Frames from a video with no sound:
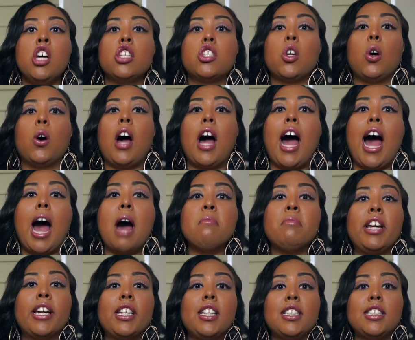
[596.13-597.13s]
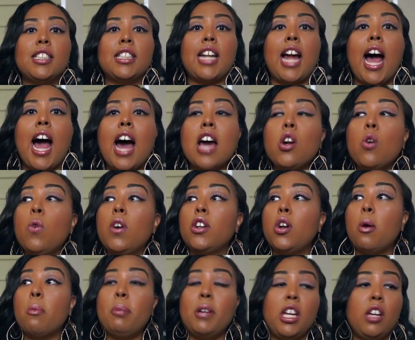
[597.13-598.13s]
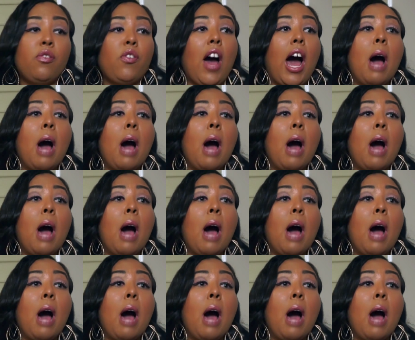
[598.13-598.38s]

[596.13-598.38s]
So I'm like, listen, I don't want no beef.